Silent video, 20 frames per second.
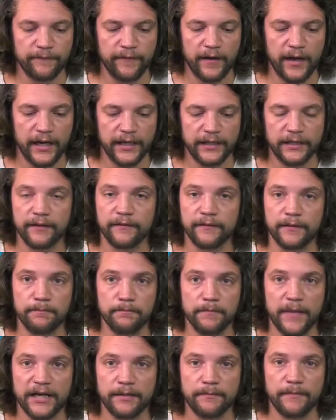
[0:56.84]
find the
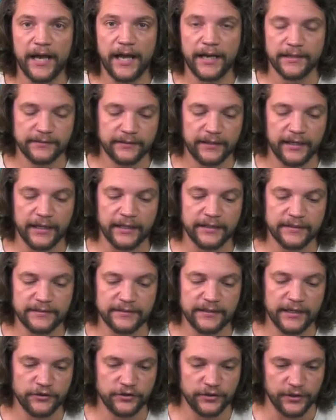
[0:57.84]
MetaMask
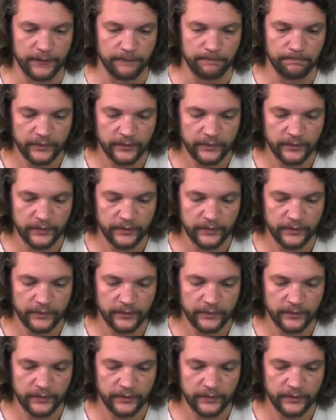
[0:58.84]
extension.